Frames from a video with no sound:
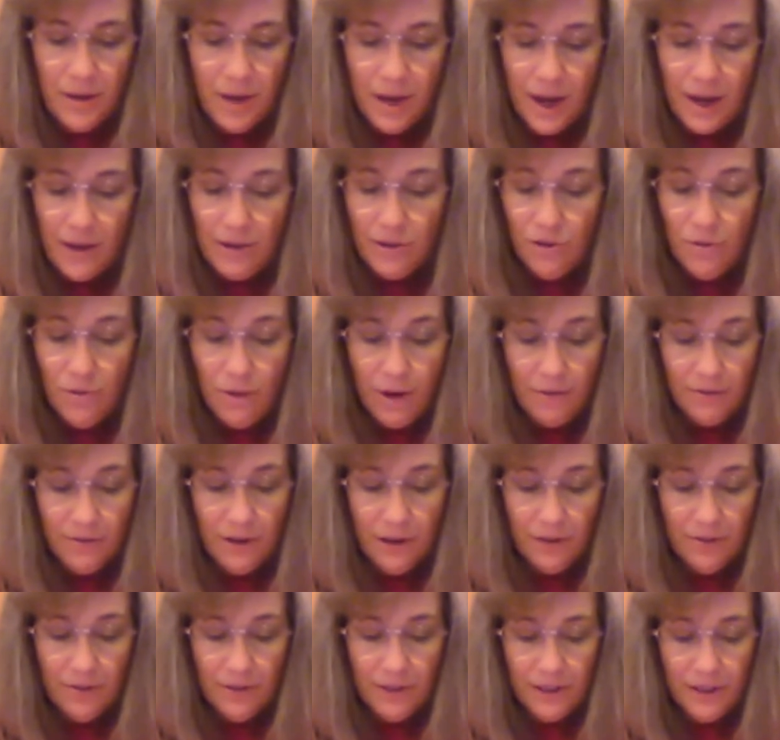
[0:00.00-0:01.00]
and you have
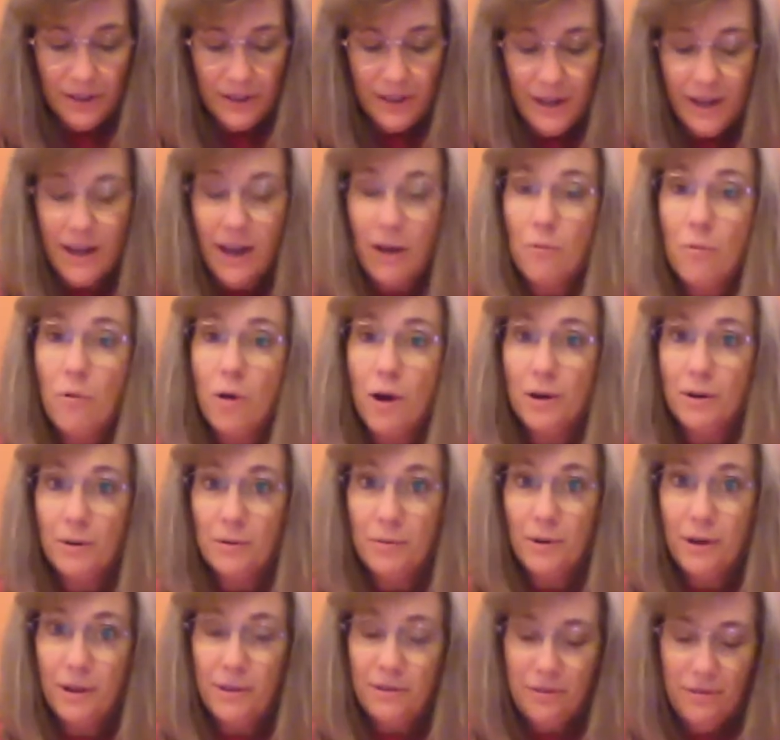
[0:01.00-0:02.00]
nothing to get
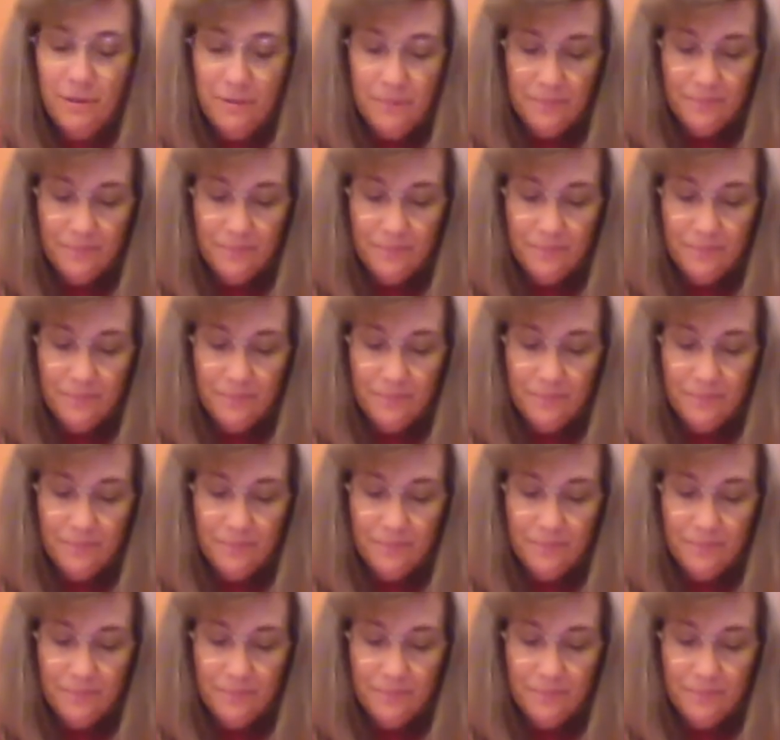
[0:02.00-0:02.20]
water with.